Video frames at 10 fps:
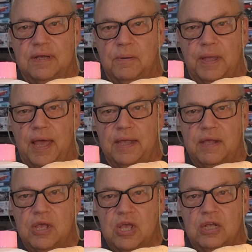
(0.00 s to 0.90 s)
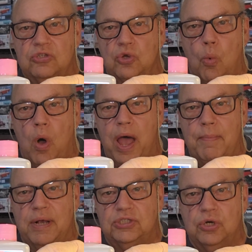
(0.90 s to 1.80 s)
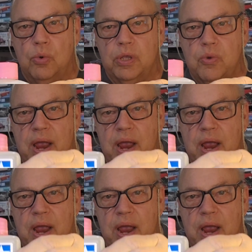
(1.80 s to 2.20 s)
Okay, so why am I showing you